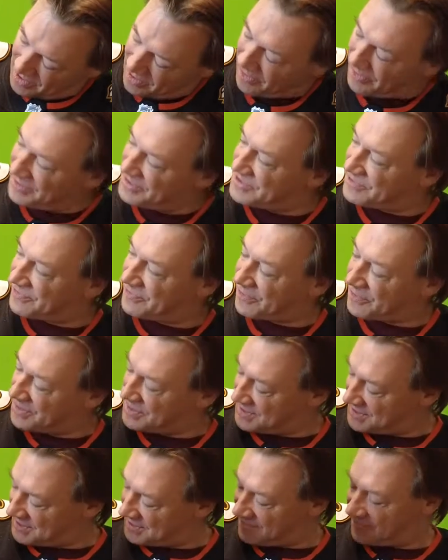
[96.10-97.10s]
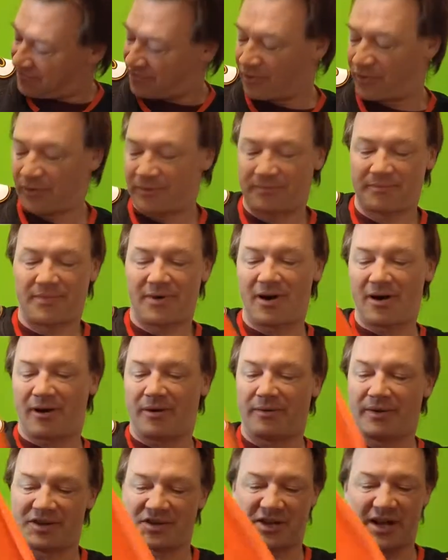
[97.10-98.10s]
Orange, of course, for
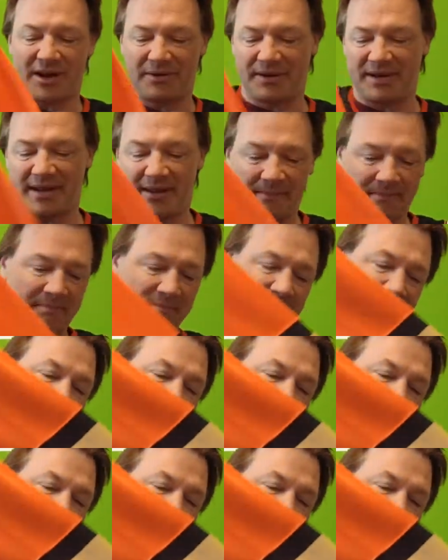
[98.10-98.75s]
Orange County.